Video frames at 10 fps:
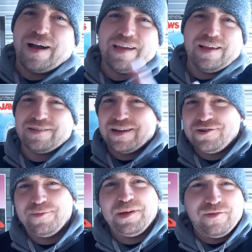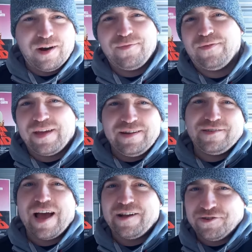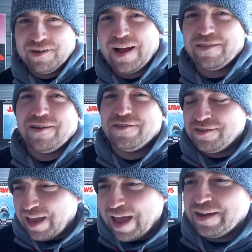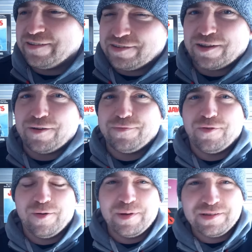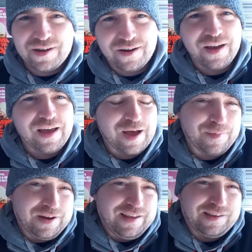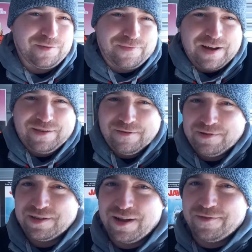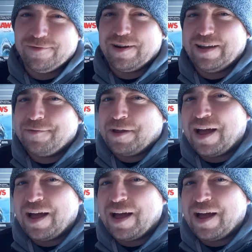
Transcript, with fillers: I guess I should be grateful that he's actually out there scanning stuff for me. So, I mean, he did find some stuff, right?